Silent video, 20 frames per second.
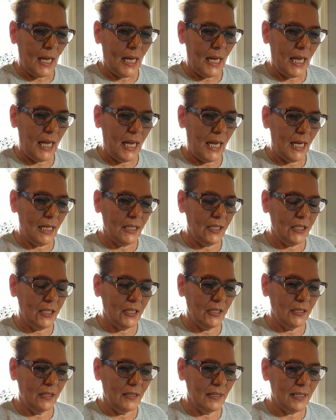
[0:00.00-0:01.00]

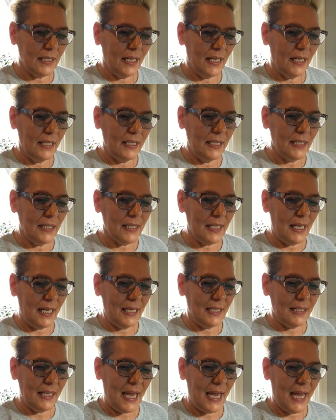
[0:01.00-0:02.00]
Hanner? Is that how you say
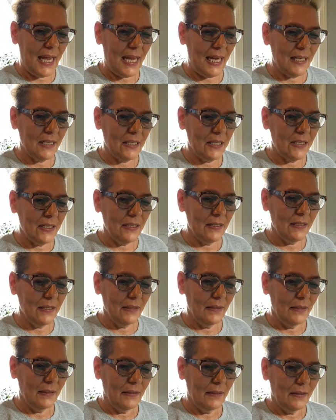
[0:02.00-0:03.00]
it? Hanner?
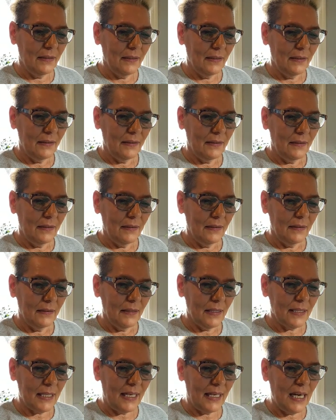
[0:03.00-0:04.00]

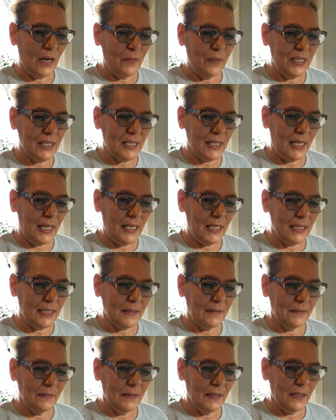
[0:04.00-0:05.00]
Is that how we say
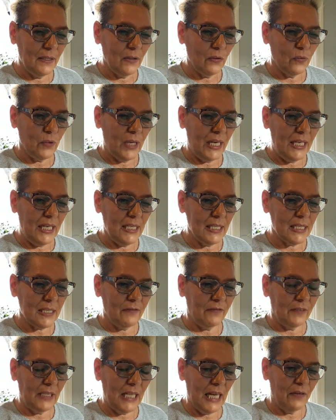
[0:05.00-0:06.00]
it? Raised
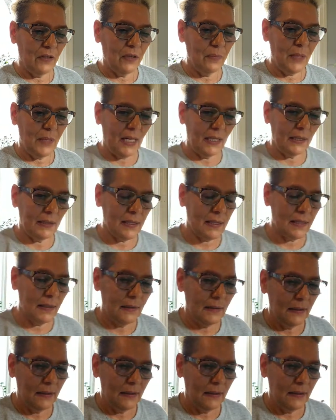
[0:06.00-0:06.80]
flower beds.